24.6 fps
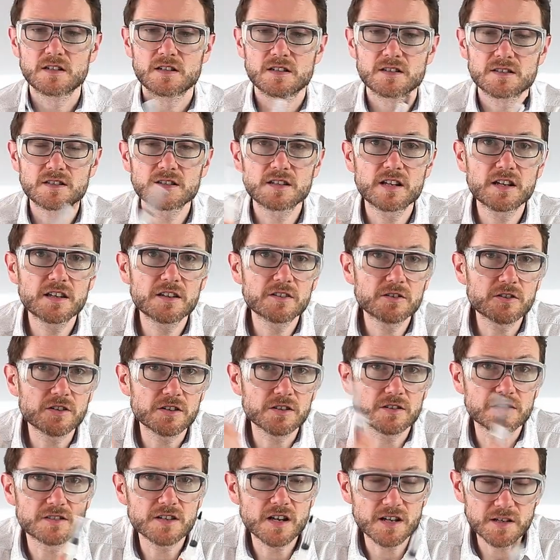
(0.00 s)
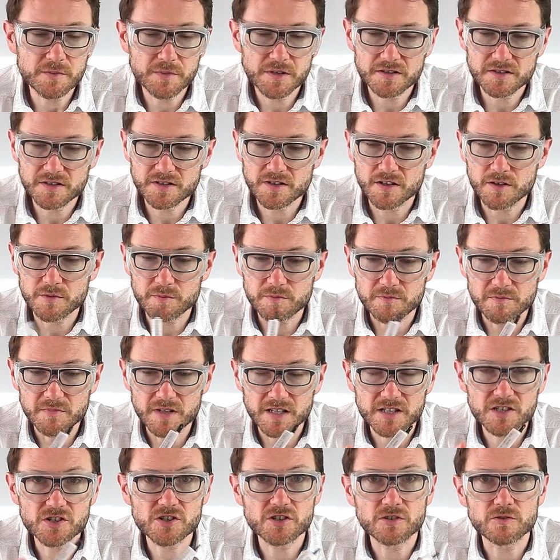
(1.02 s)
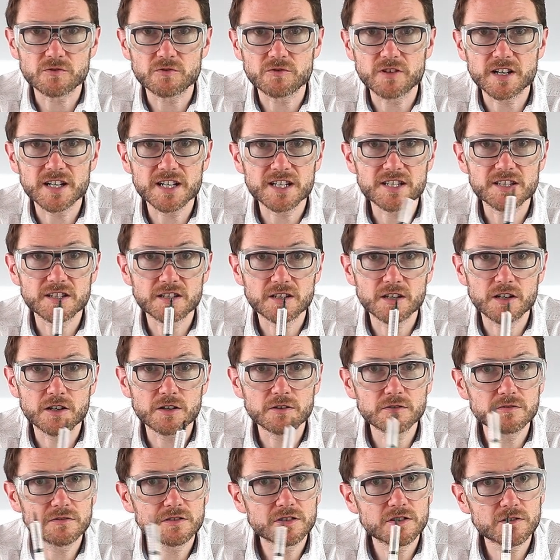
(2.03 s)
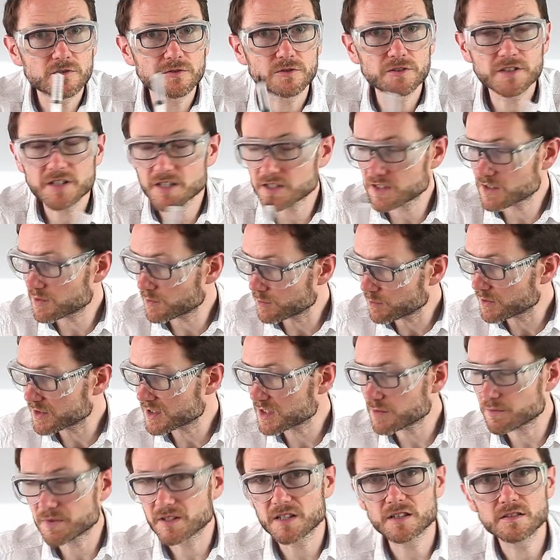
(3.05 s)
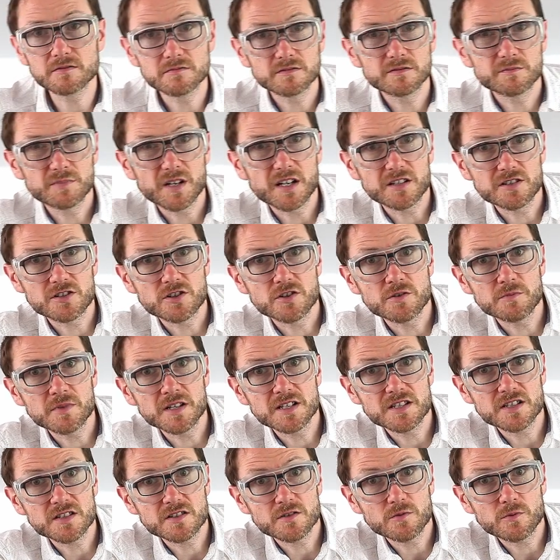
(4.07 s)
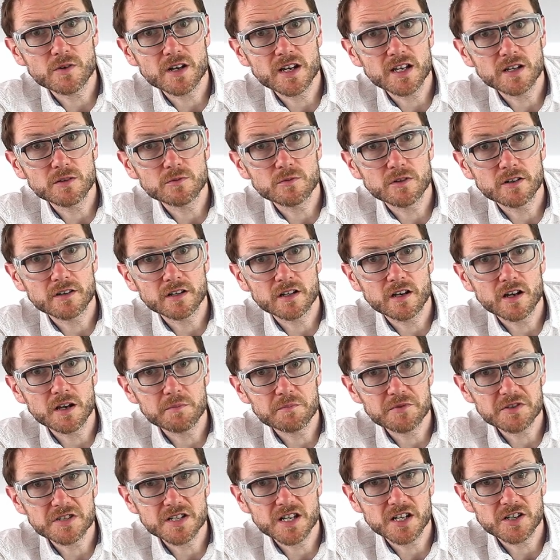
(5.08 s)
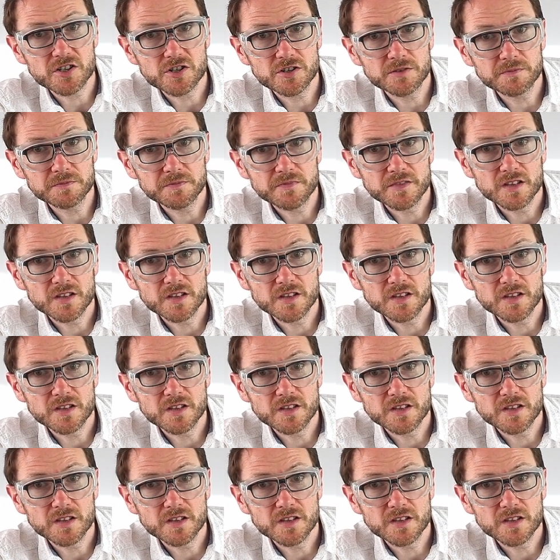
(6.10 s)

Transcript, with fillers: So now you've got your Dynamite soap mixture ready to go. Your audience will want to be about two meters away wearing eye protection.